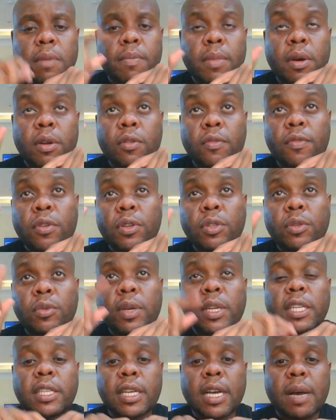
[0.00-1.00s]
But of course, when
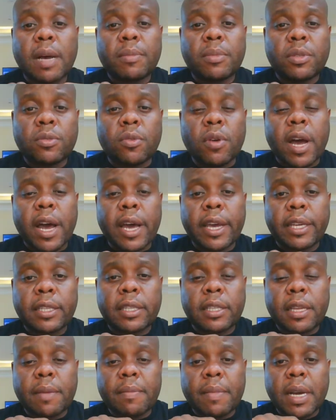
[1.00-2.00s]
it comes to height,
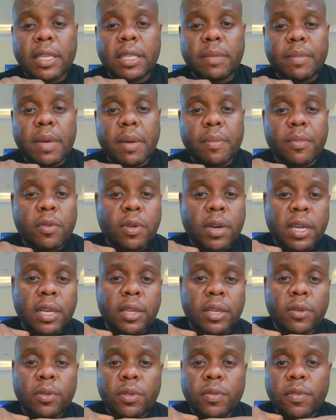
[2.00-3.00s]
the maximum you can
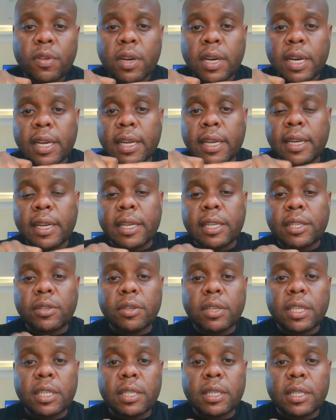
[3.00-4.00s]
use for
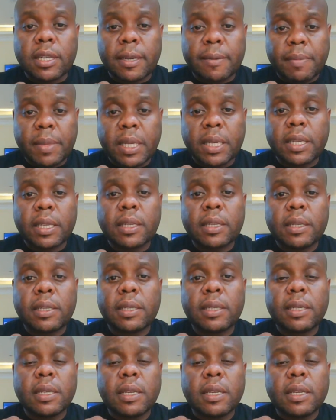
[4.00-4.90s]
calculation is 3 meters.